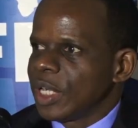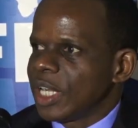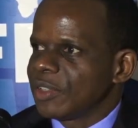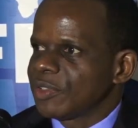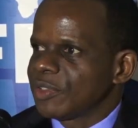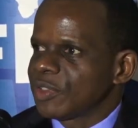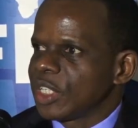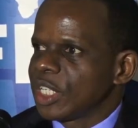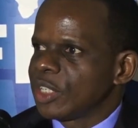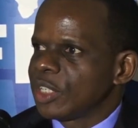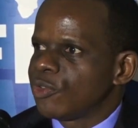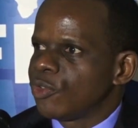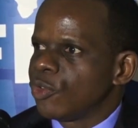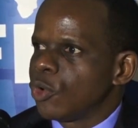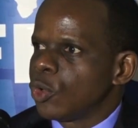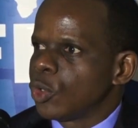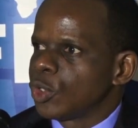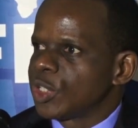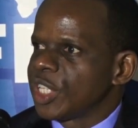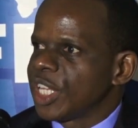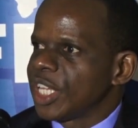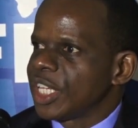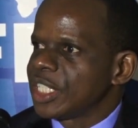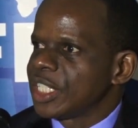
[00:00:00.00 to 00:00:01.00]
After
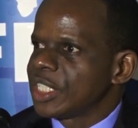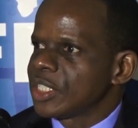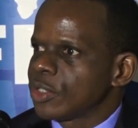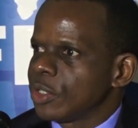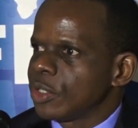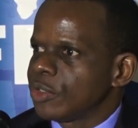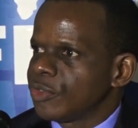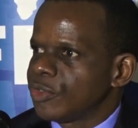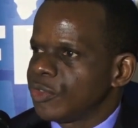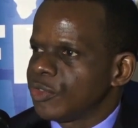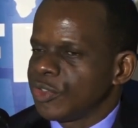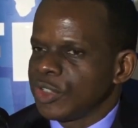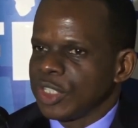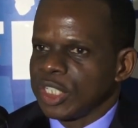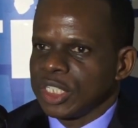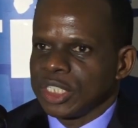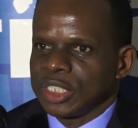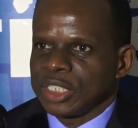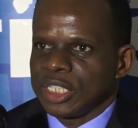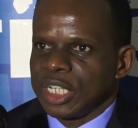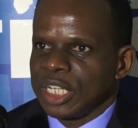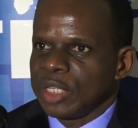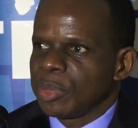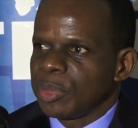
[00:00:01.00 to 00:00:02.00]
4 days of
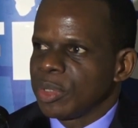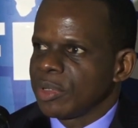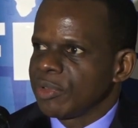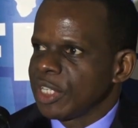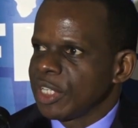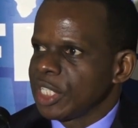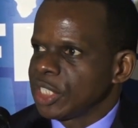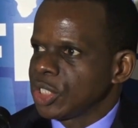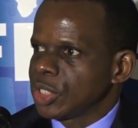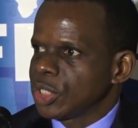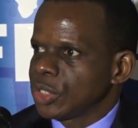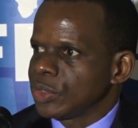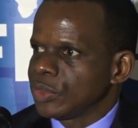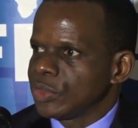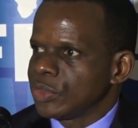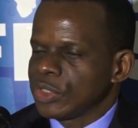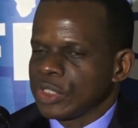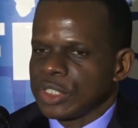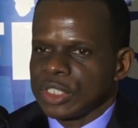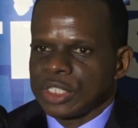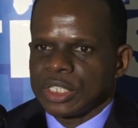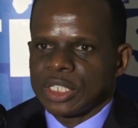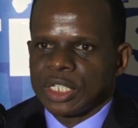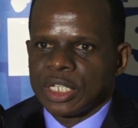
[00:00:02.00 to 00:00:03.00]

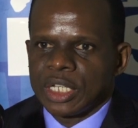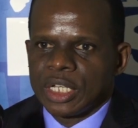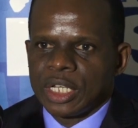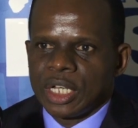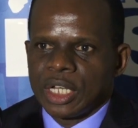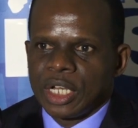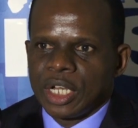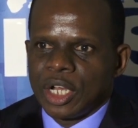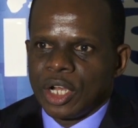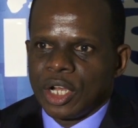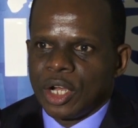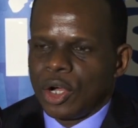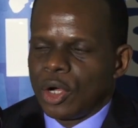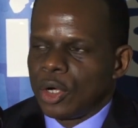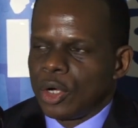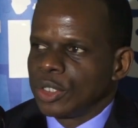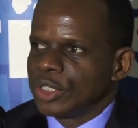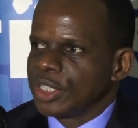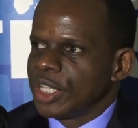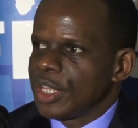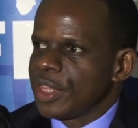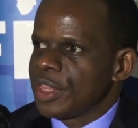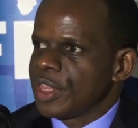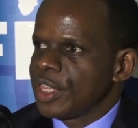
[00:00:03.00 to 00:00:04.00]
deliberations
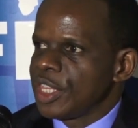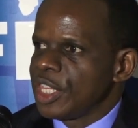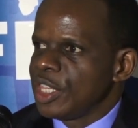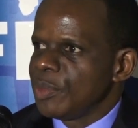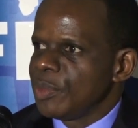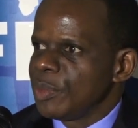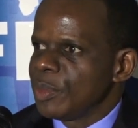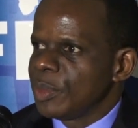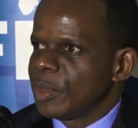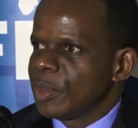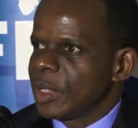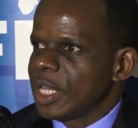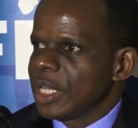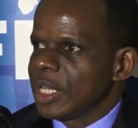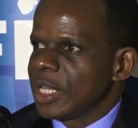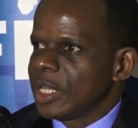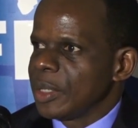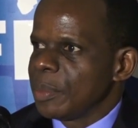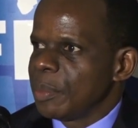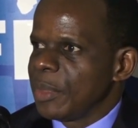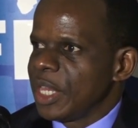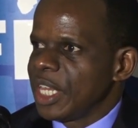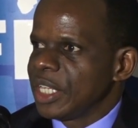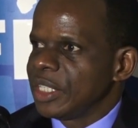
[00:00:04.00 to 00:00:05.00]
on the theme
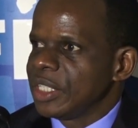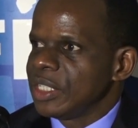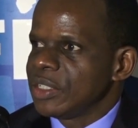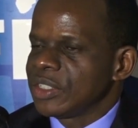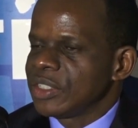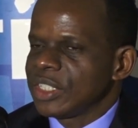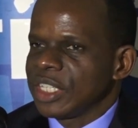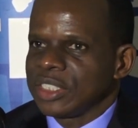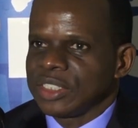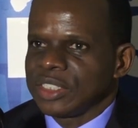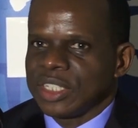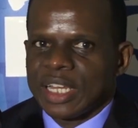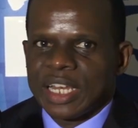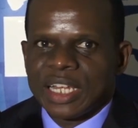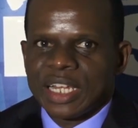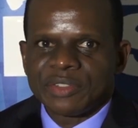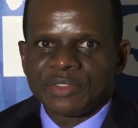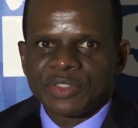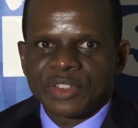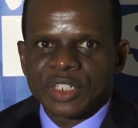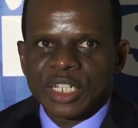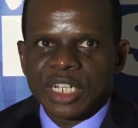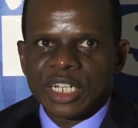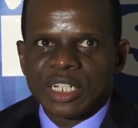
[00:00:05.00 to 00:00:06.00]
Made in Central
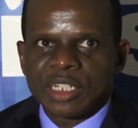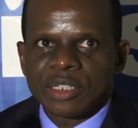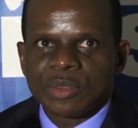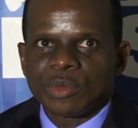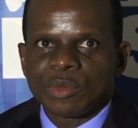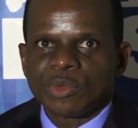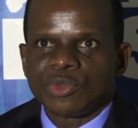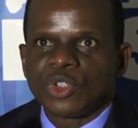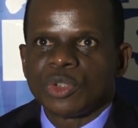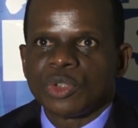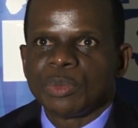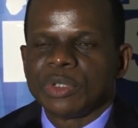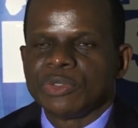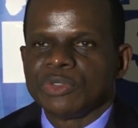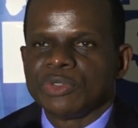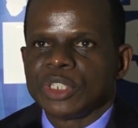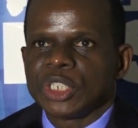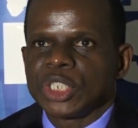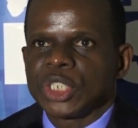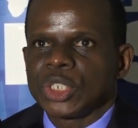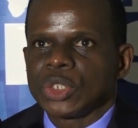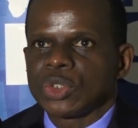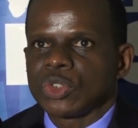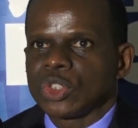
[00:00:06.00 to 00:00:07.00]
Africa, from a
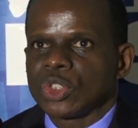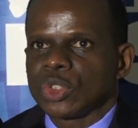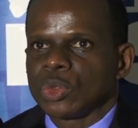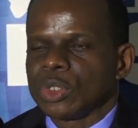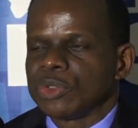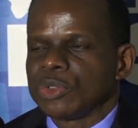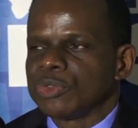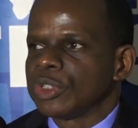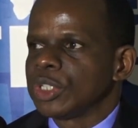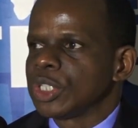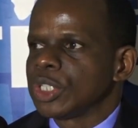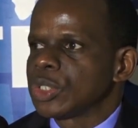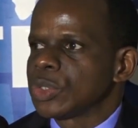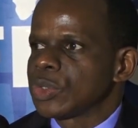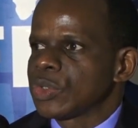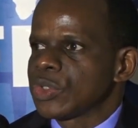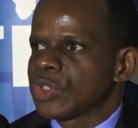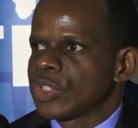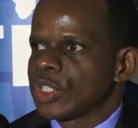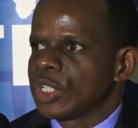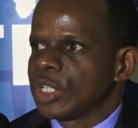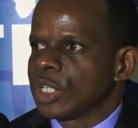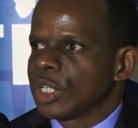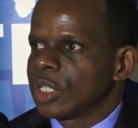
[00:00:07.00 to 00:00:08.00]
vicious to a virtuous
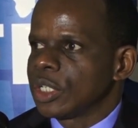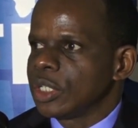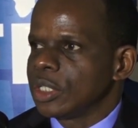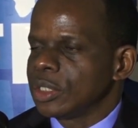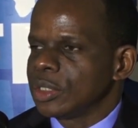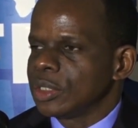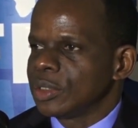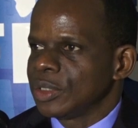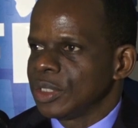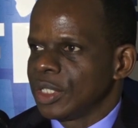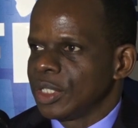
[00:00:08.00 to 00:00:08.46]
circle,